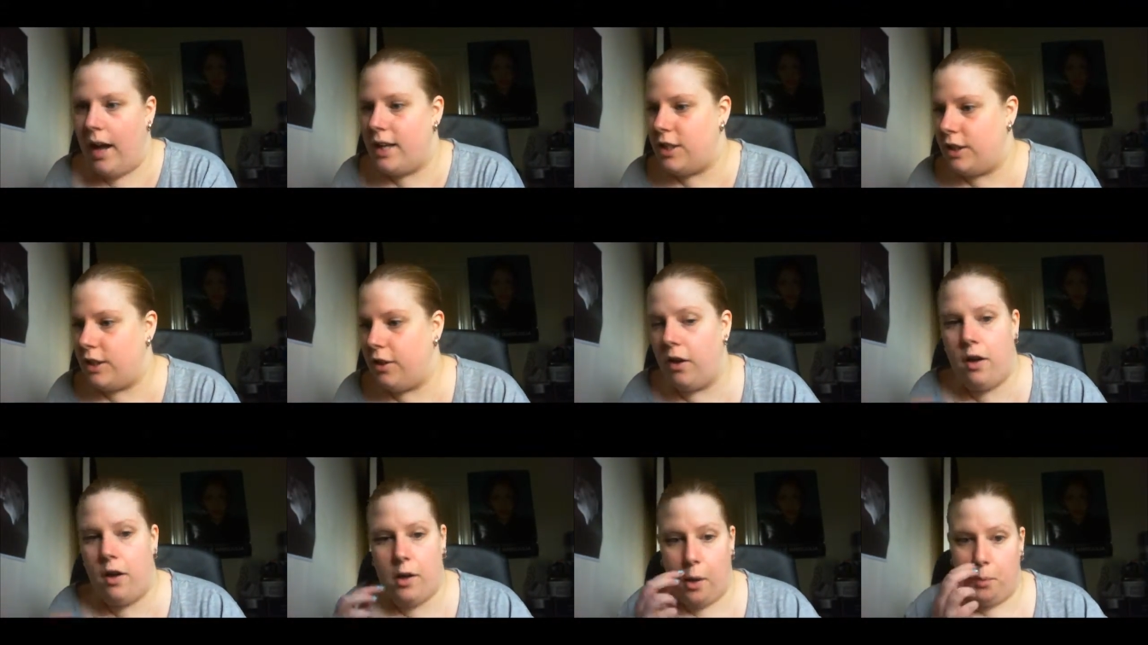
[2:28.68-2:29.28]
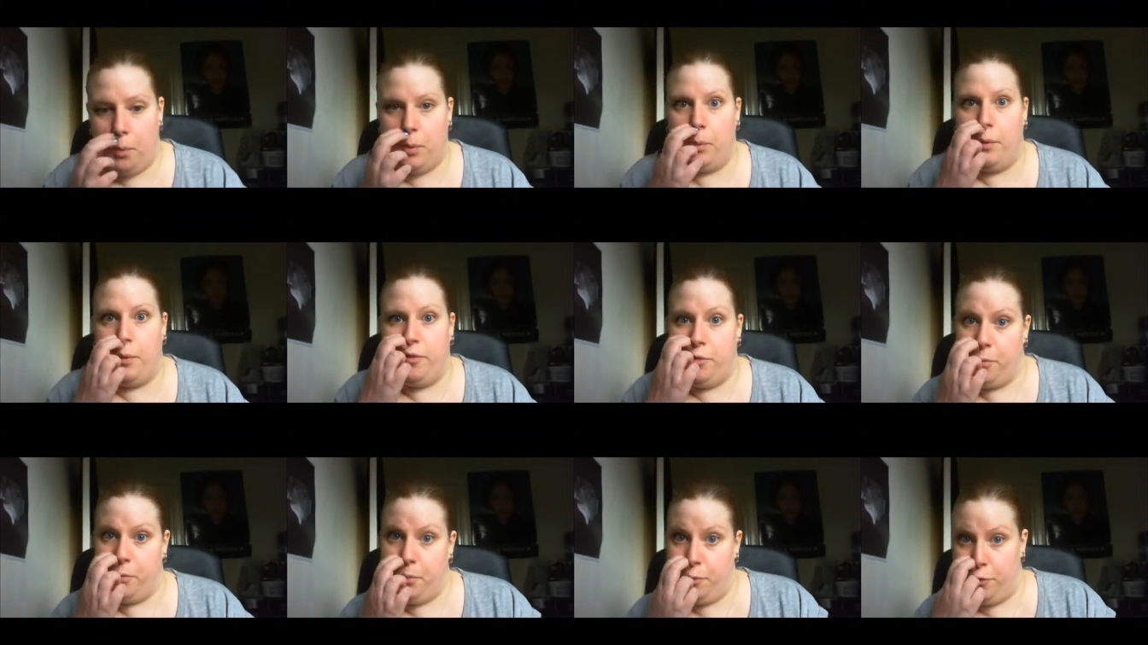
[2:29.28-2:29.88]
I actually got a
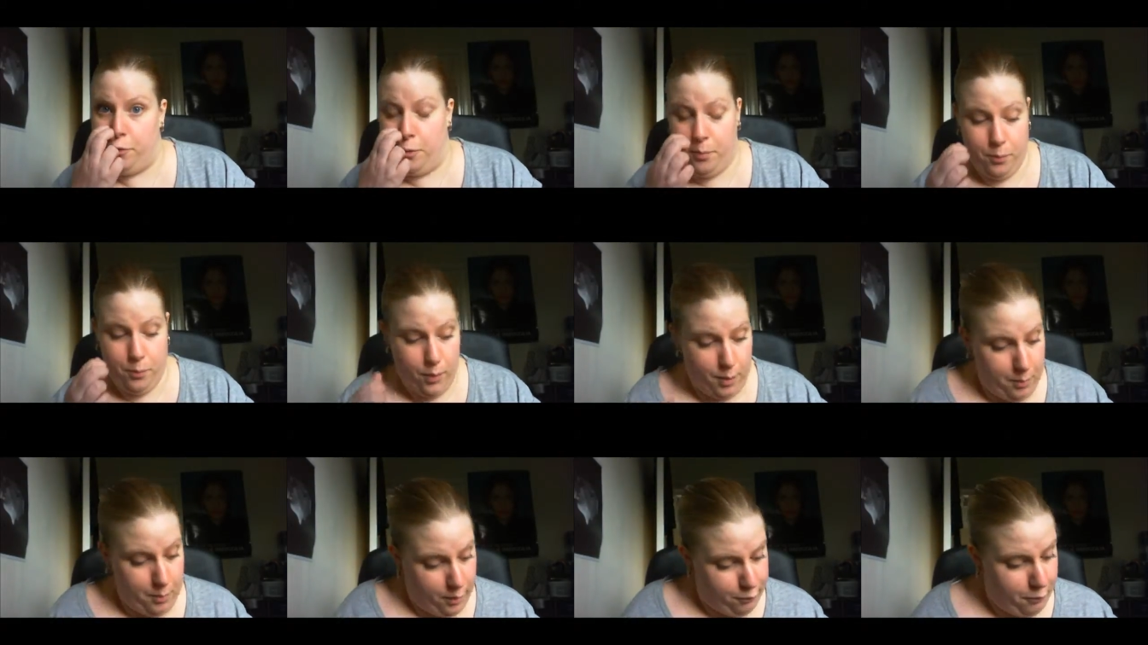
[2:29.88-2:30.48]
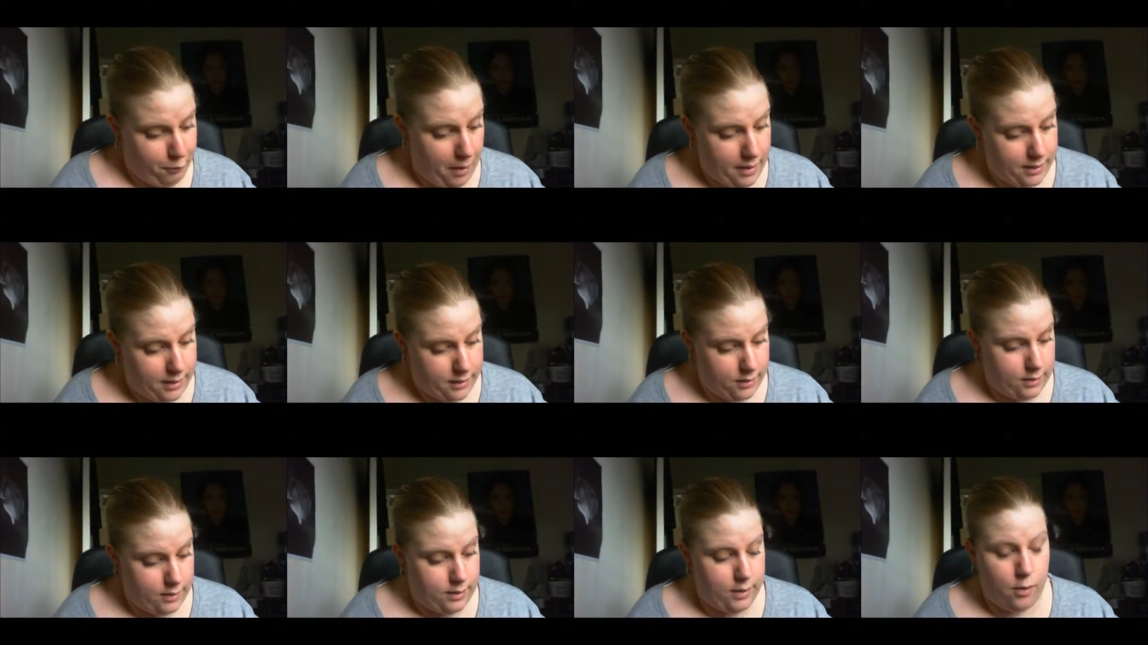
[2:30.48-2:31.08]
compliment from one of my
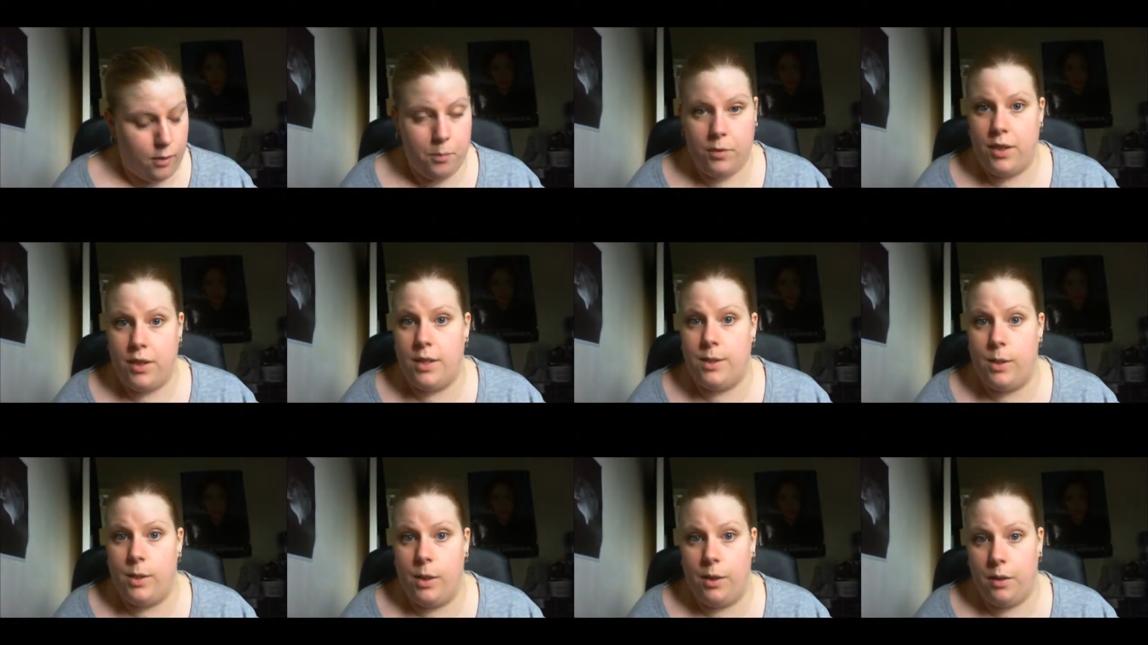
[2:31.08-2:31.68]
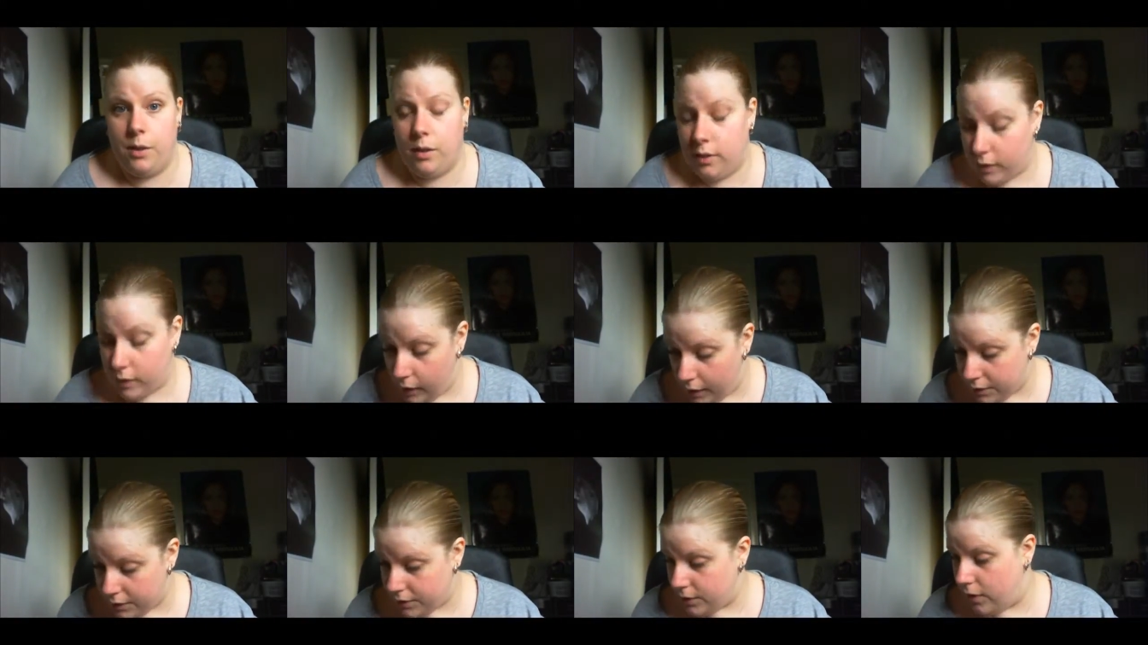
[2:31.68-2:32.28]
friends on this
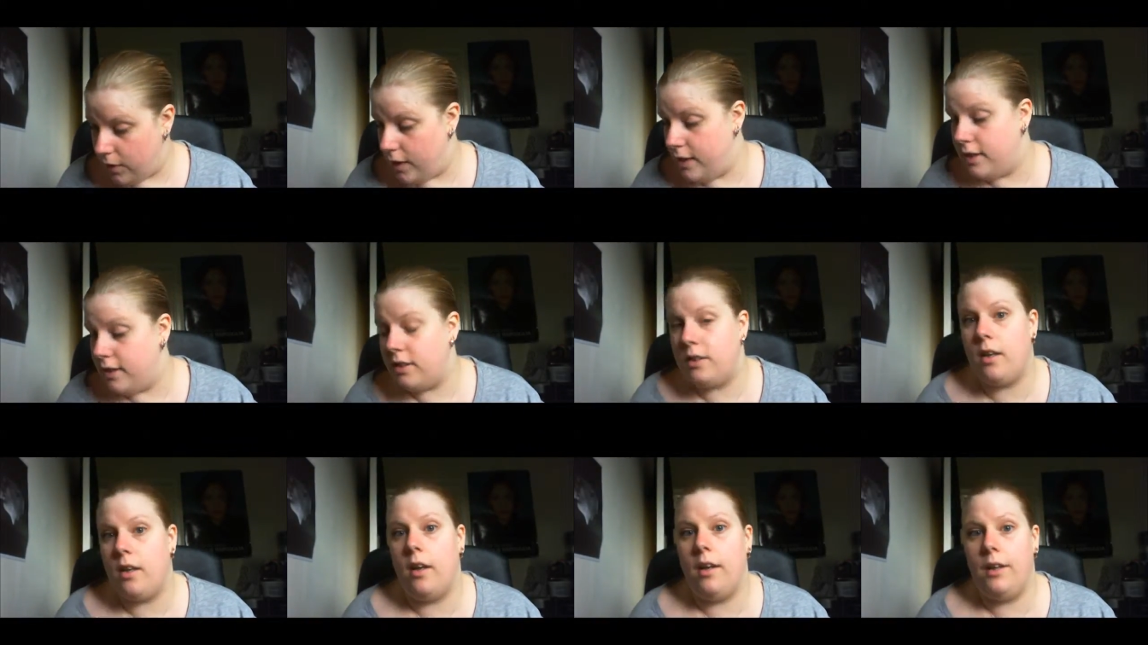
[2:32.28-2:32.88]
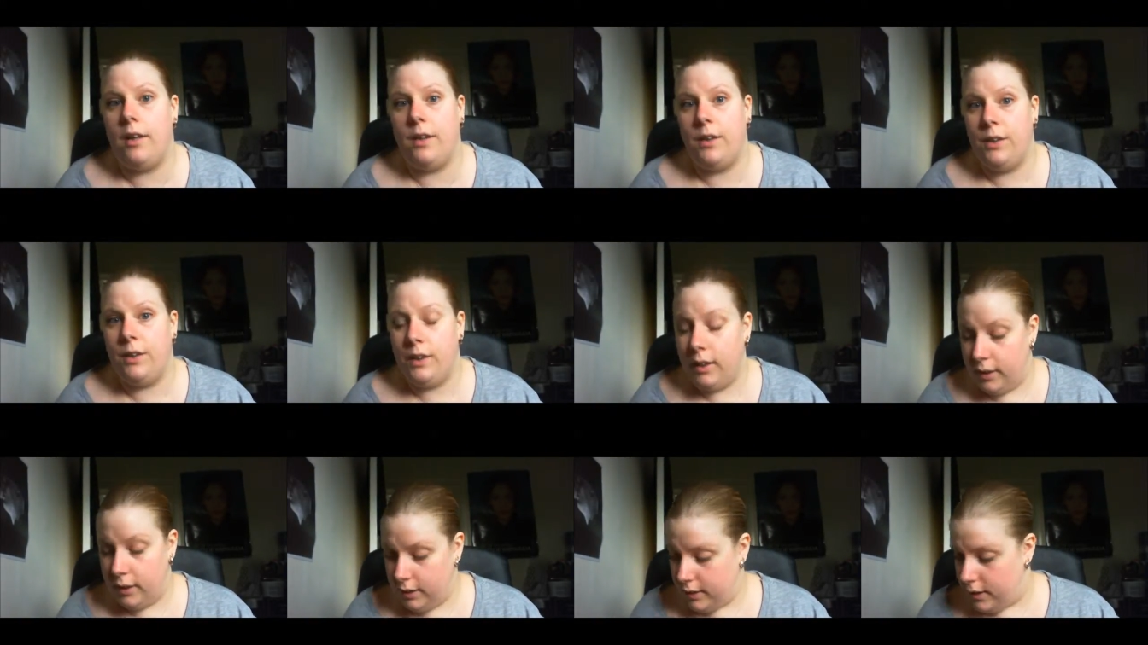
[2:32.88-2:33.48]
look last night,
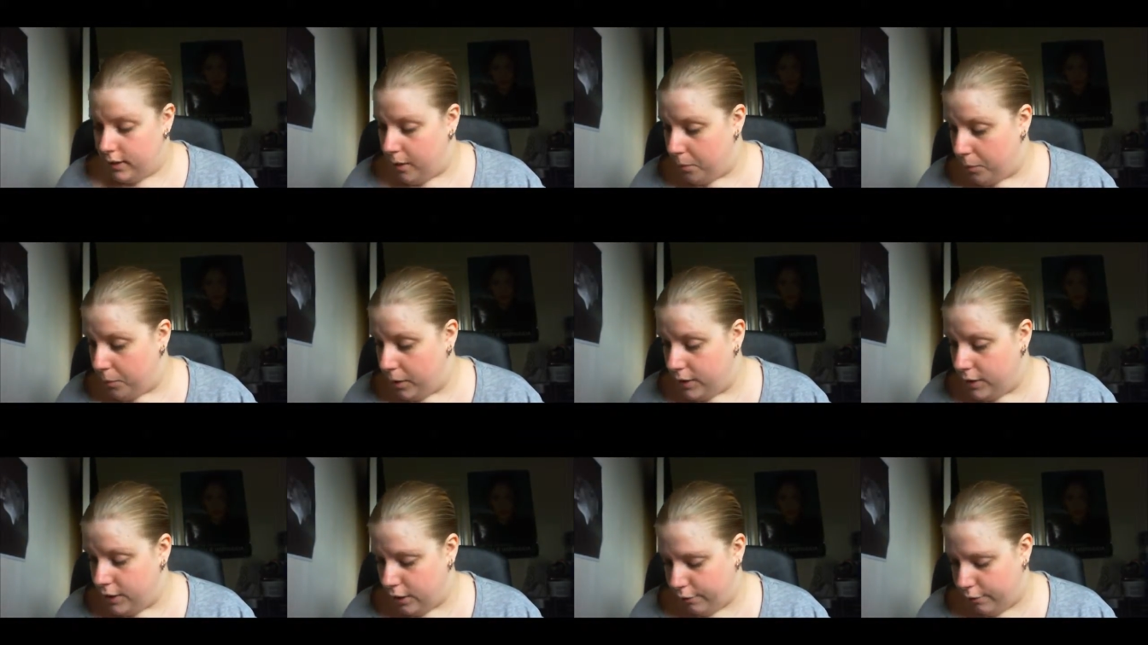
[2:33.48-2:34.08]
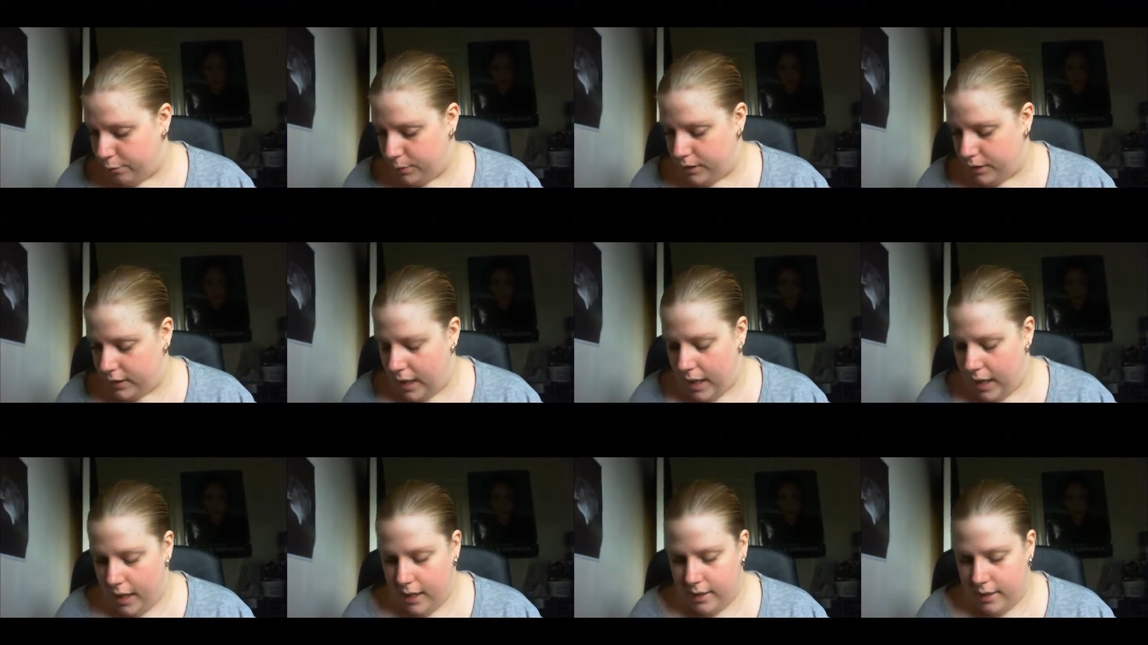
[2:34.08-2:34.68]
so I'm quite chuffed
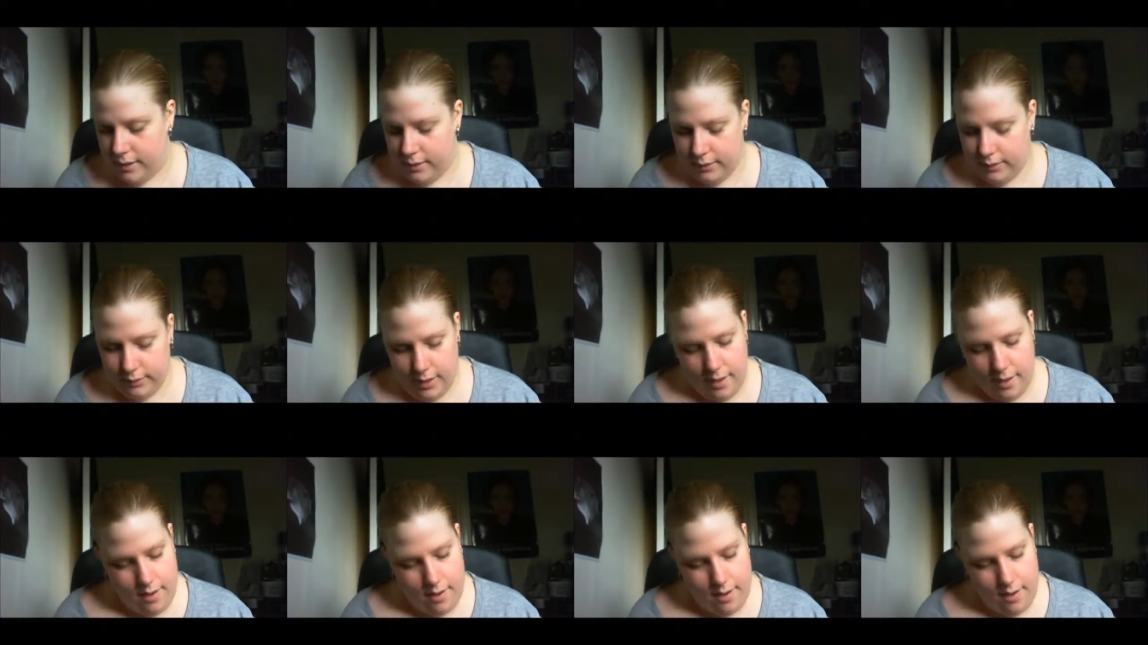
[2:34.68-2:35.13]
with that.